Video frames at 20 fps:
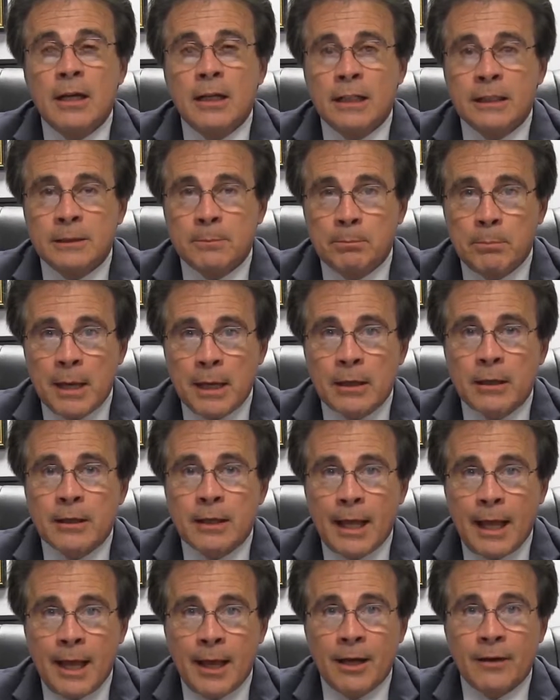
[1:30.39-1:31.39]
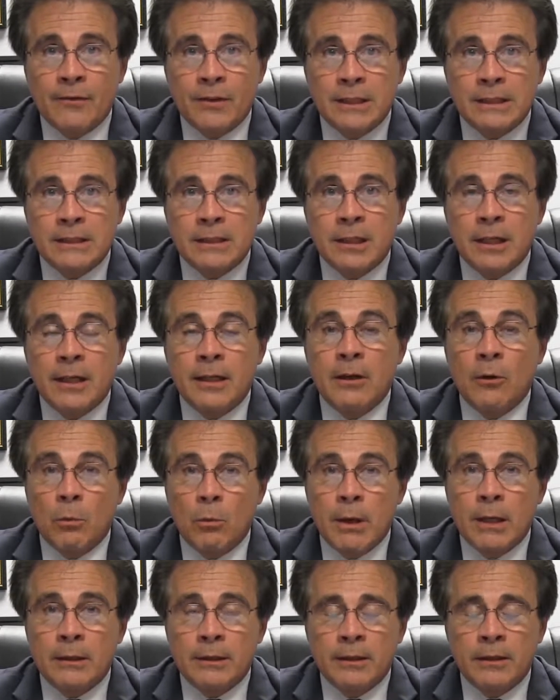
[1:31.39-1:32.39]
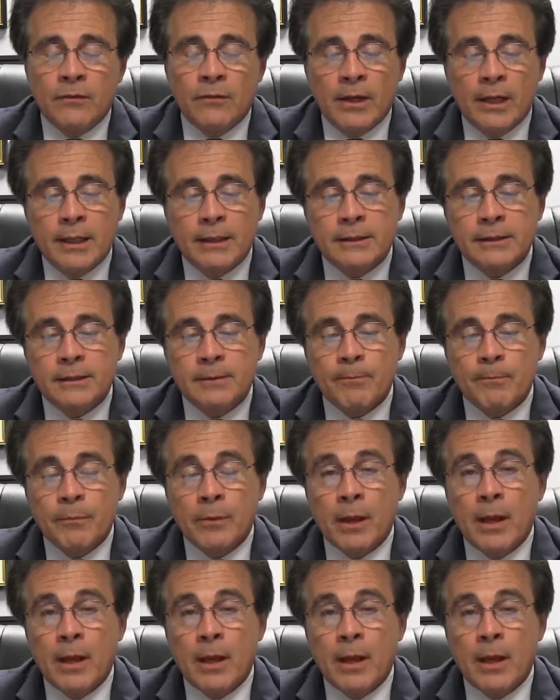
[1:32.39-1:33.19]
It's better to have this done well in advance.